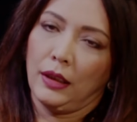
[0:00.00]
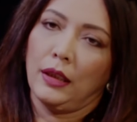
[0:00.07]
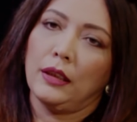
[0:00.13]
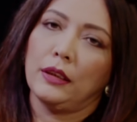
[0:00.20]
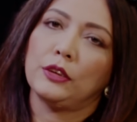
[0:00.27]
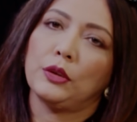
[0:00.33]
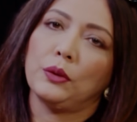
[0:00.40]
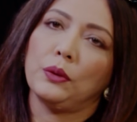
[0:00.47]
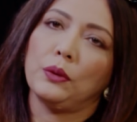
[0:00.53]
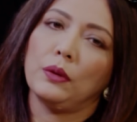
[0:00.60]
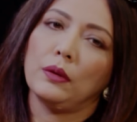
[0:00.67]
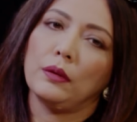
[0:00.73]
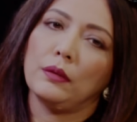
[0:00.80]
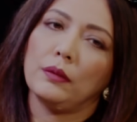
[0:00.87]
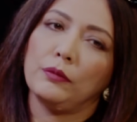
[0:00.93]

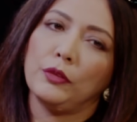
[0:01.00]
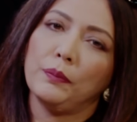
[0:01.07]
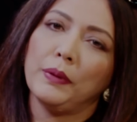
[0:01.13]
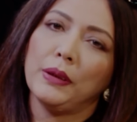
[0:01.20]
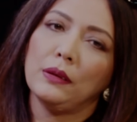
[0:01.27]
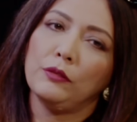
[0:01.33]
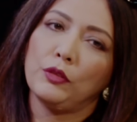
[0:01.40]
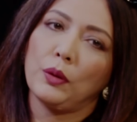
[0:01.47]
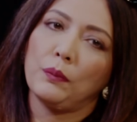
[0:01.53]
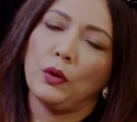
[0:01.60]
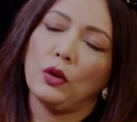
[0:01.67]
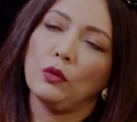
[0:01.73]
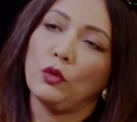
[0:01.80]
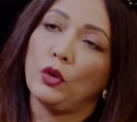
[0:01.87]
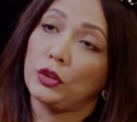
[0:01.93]
So women from
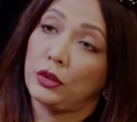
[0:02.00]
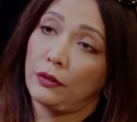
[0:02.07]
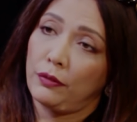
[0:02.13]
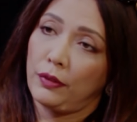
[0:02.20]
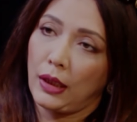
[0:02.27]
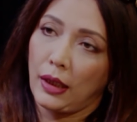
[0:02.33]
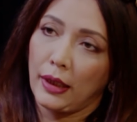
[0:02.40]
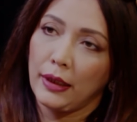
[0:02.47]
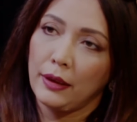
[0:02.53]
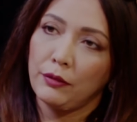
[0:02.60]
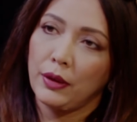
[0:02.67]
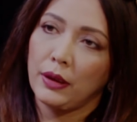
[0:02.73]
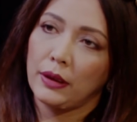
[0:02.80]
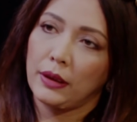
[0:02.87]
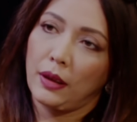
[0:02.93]
all walks of life
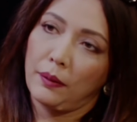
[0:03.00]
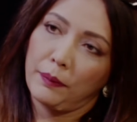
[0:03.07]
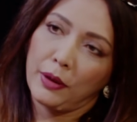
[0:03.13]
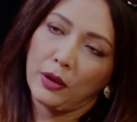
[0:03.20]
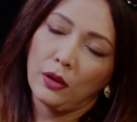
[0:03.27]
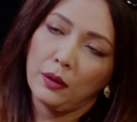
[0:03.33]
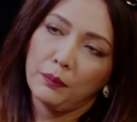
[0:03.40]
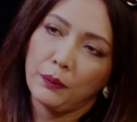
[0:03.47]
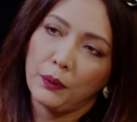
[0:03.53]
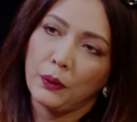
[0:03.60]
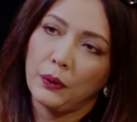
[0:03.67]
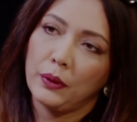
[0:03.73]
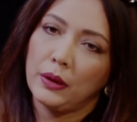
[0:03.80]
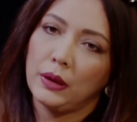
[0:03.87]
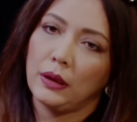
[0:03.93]
are coming on
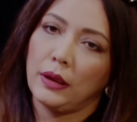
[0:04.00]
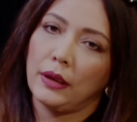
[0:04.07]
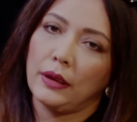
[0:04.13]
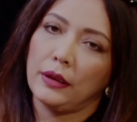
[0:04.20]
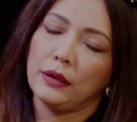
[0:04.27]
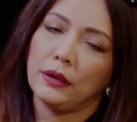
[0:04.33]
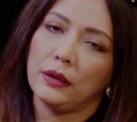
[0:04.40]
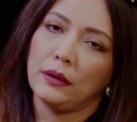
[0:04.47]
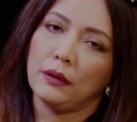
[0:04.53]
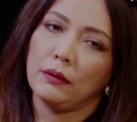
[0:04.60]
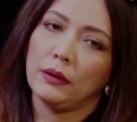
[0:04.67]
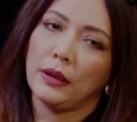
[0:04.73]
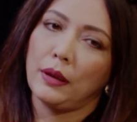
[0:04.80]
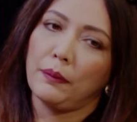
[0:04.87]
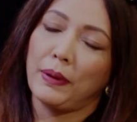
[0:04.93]
board and
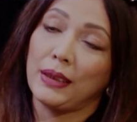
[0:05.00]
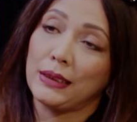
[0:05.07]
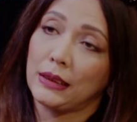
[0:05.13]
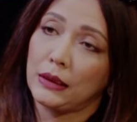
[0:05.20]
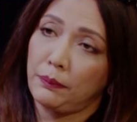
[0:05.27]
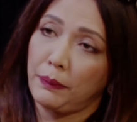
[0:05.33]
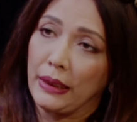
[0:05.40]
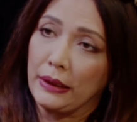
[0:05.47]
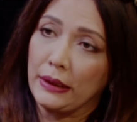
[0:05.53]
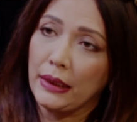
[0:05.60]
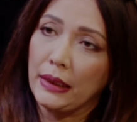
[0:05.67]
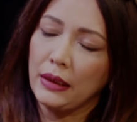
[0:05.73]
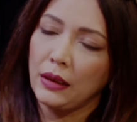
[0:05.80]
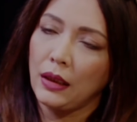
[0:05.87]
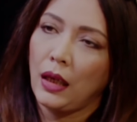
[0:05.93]
they are
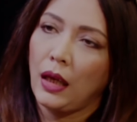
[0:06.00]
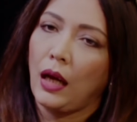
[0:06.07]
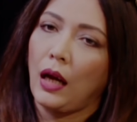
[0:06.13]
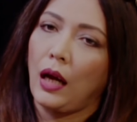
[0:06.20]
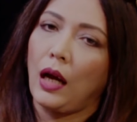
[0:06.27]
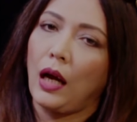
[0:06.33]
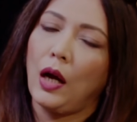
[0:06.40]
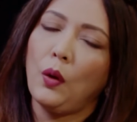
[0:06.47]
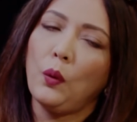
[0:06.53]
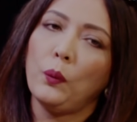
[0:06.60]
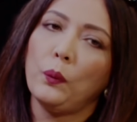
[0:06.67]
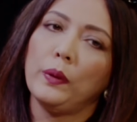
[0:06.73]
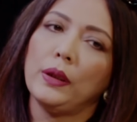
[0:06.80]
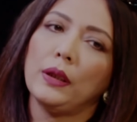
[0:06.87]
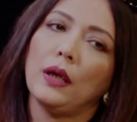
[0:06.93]
participating. How
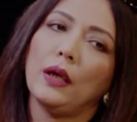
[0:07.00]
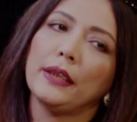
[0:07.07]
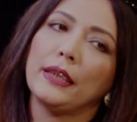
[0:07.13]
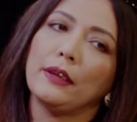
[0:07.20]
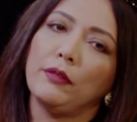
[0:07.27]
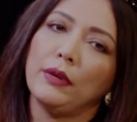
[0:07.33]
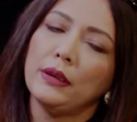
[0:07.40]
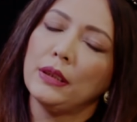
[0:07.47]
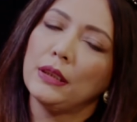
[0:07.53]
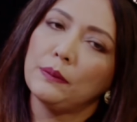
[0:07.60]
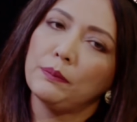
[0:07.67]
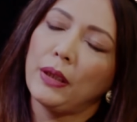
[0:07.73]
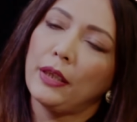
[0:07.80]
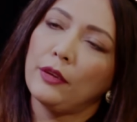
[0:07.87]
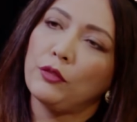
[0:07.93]
we are giving this
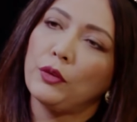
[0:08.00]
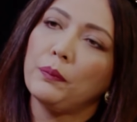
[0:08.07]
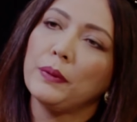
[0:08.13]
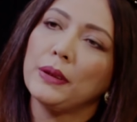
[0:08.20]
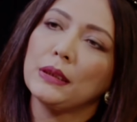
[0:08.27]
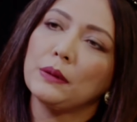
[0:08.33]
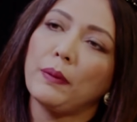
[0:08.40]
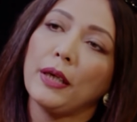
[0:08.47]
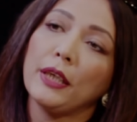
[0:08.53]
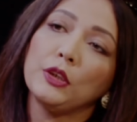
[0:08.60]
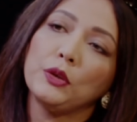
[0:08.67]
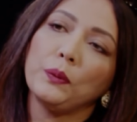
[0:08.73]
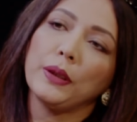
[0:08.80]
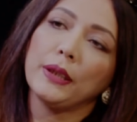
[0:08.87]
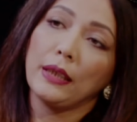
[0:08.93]
platform is by
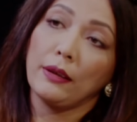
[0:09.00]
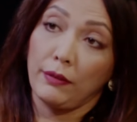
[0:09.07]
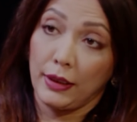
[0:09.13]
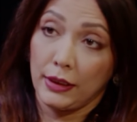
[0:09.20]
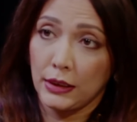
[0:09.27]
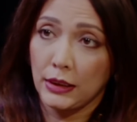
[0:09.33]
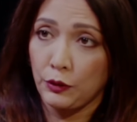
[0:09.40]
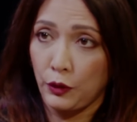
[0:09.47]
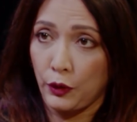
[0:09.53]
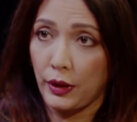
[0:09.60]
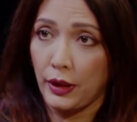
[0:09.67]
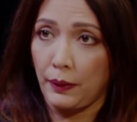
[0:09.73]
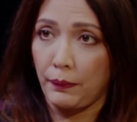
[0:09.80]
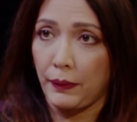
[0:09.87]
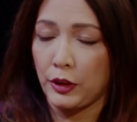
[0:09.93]
doing events for
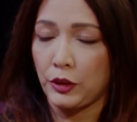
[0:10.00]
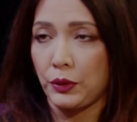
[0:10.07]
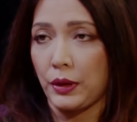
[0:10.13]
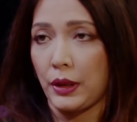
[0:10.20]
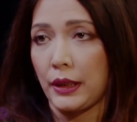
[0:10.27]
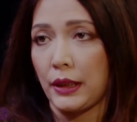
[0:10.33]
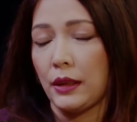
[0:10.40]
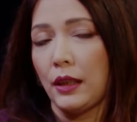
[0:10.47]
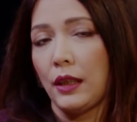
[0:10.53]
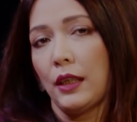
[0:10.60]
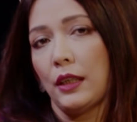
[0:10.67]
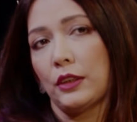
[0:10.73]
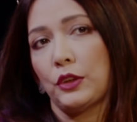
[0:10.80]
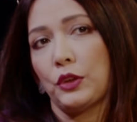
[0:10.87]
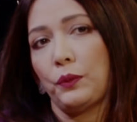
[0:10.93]
them actually.
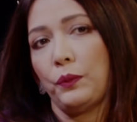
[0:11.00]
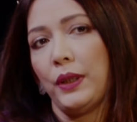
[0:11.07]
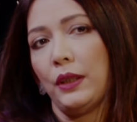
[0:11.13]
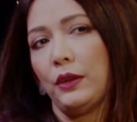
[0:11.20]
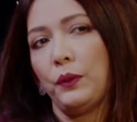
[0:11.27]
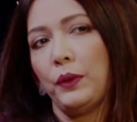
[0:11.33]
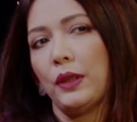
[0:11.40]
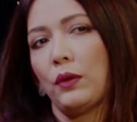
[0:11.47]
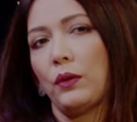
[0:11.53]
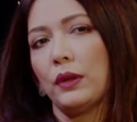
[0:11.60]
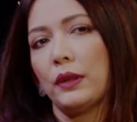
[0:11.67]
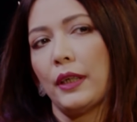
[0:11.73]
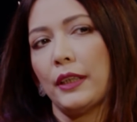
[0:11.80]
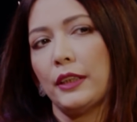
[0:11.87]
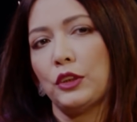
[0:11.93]
So we are doing all
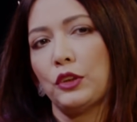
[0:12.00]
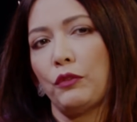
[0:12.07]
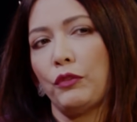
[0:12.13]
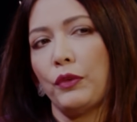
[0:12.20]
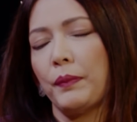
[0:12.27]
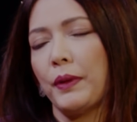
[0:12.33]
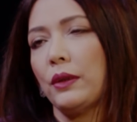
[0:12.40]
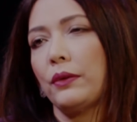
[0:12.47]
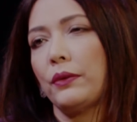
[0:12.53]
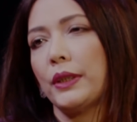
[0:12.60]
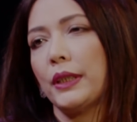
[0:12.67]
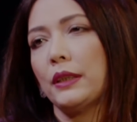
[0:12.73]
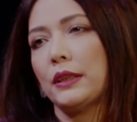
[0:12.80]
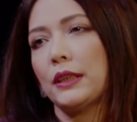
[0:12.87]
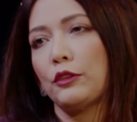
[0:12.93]
kinds of
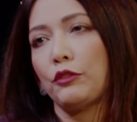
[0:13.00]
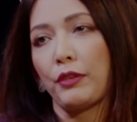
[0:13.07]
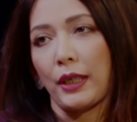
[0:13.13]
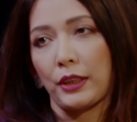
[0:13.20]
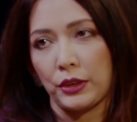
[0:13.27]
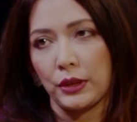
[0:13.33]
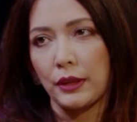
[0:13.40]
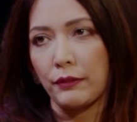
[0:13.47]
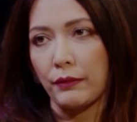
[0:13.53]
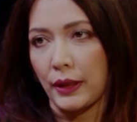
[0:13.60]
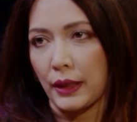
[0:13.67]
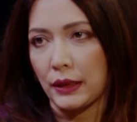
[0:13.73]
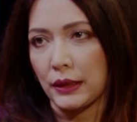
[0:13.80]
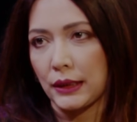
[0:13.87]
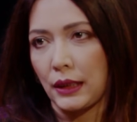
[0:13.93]
women-oriented fashion
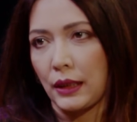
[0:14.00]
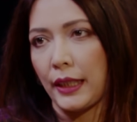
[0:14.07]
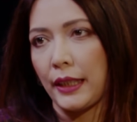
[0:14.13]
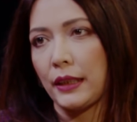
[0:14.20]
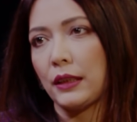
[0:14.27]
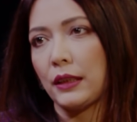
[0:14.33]
events like